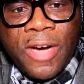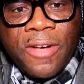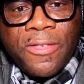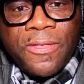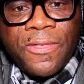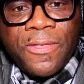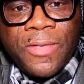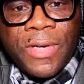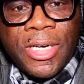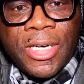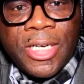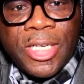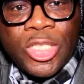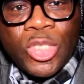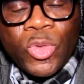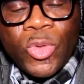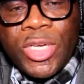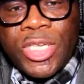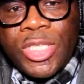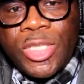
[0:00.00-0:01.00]
have
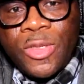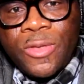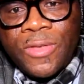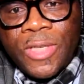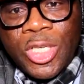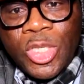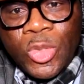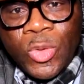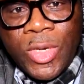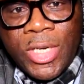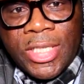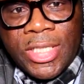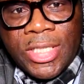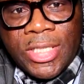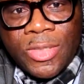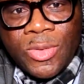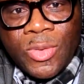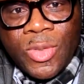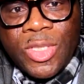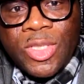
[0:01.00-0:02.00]
uh, 20 over
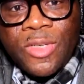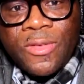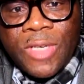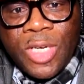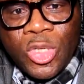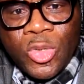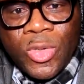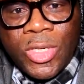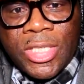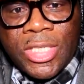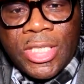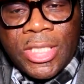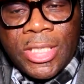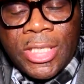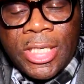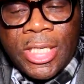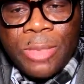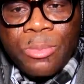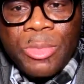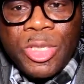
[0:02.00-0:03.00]
20, 20 over
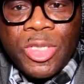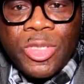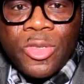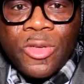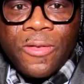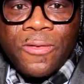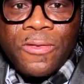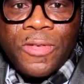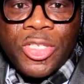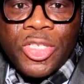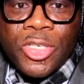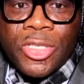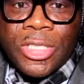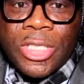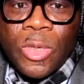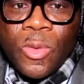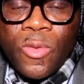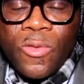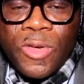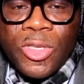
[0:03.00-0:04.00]
20, it means your vision
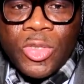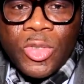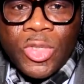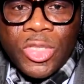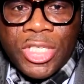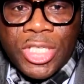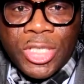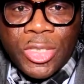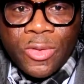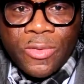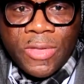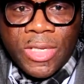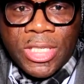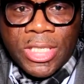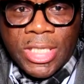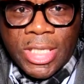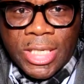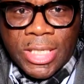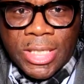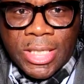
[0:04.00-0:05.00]
is equivalent to 6 over
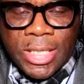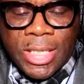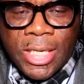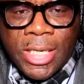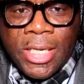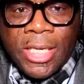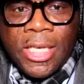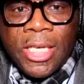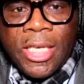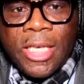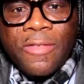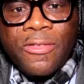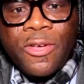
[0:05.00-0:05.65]
6.